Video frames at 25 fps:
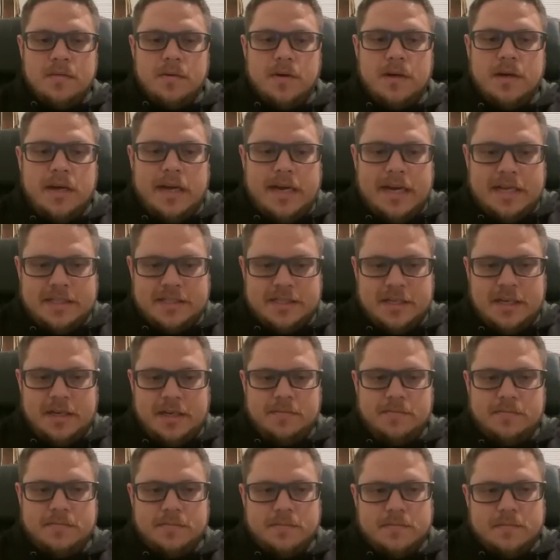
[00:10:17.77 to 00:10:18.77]
Well, as
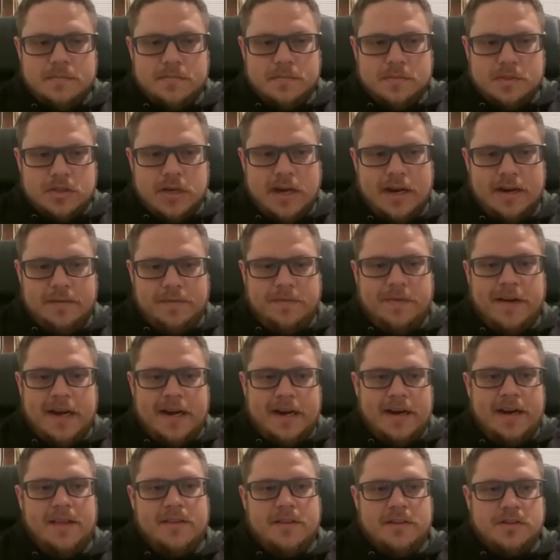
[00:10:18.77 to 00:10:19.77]
I'm trying to
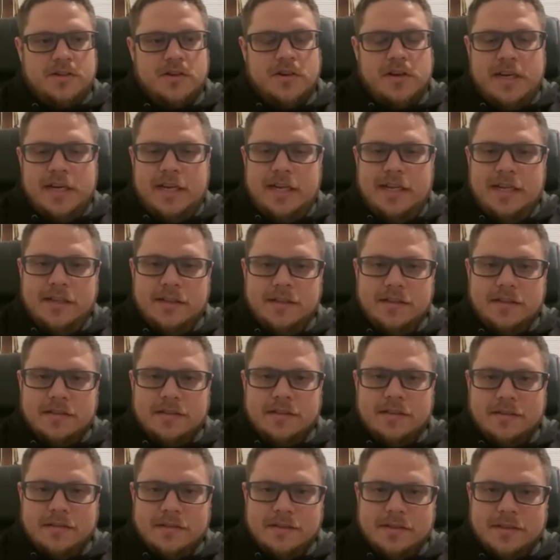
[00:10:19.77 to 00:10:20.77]
fight it out of the tree,
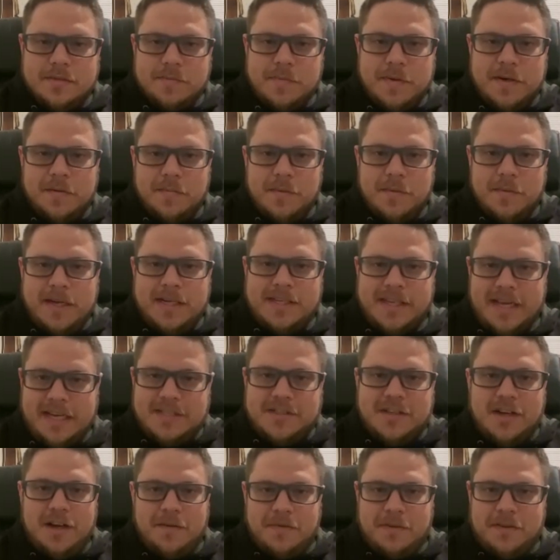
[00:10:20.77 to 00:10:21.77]
the spinnerbait
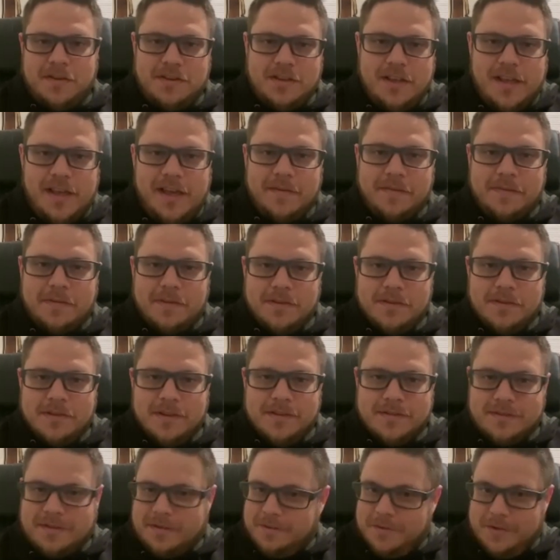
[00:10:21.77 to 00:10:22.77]
takes off to the left.
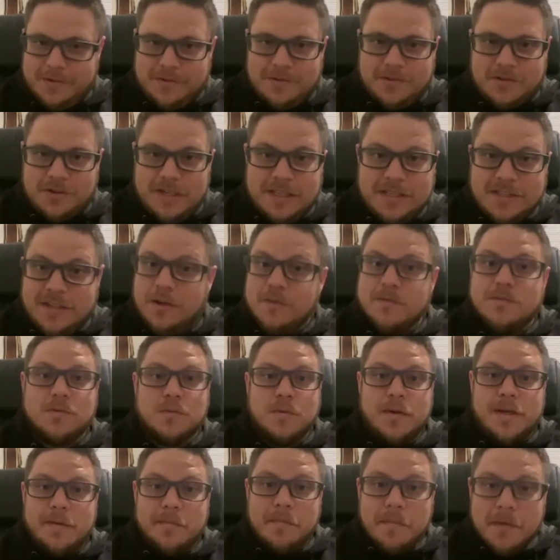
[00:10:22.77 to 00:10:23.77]
I said, well, trees don't
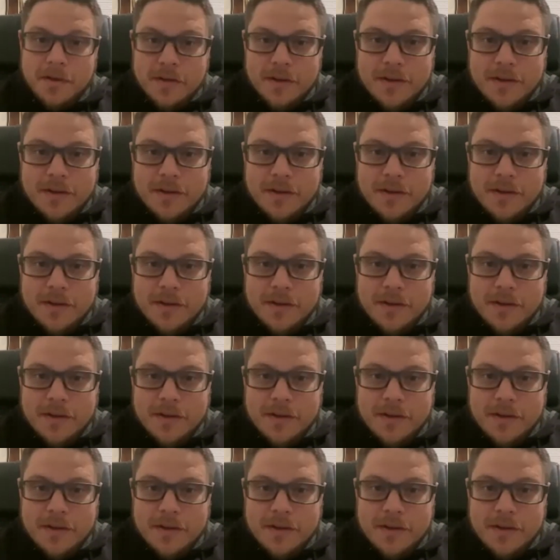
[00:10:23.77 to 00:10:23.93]
swim.